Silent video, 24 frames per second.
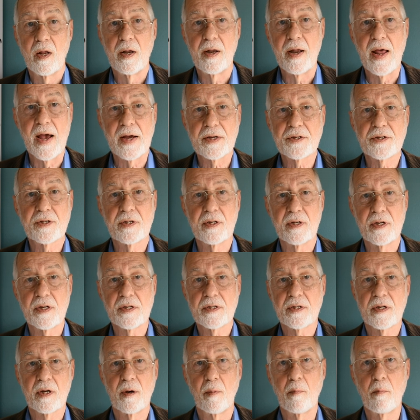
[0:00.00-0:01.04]
Next
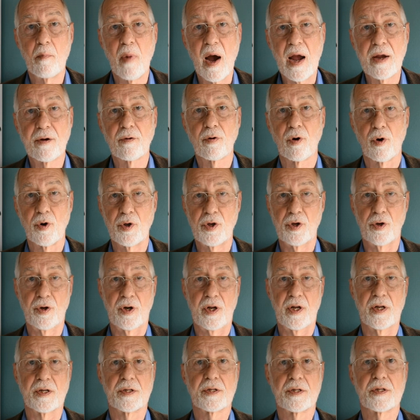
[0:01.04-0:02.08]
is micro
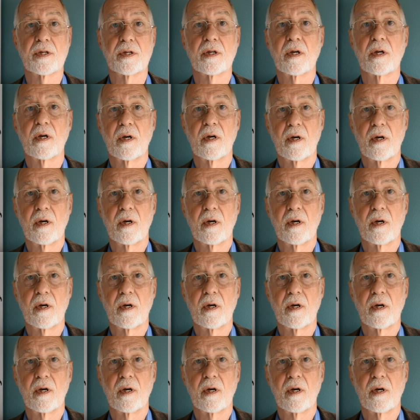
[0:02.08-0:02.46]
units,